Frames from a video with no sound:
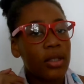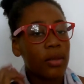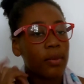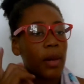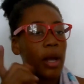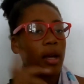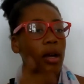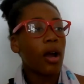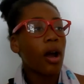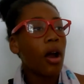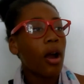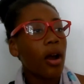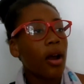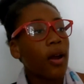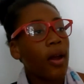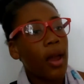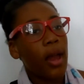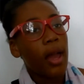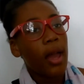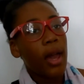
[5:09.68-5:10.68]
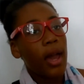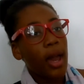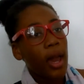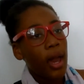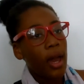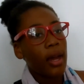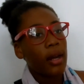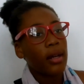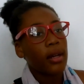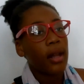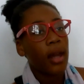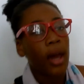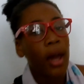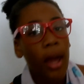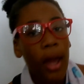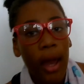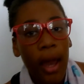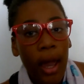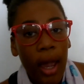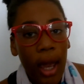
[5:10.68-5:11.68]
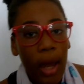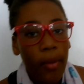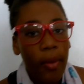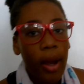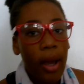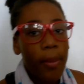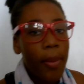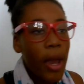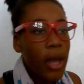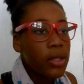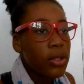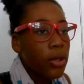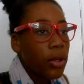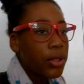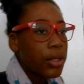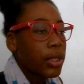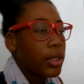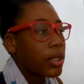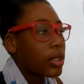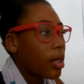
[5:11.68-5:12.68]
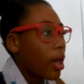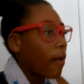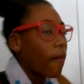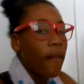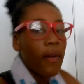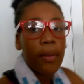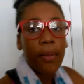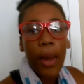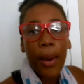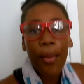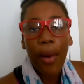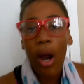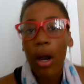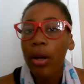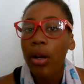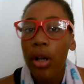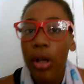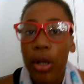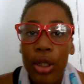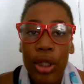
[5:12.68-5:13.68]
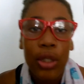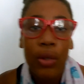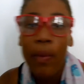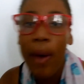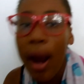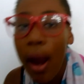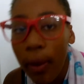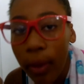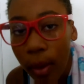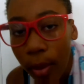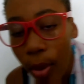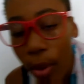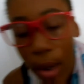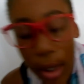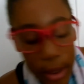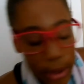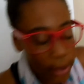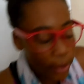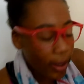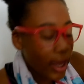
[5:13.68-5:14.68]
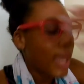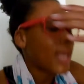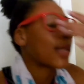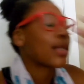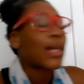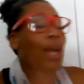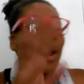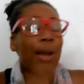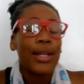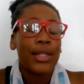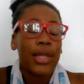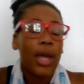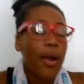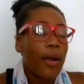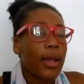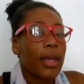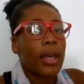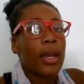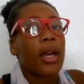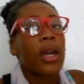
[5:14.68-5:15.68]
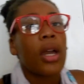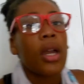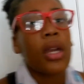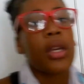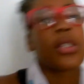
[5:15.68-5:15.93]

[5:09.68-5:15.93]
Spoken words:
to my car and my pencils and stuff and my markers to write on the board. So, yeah, sorry.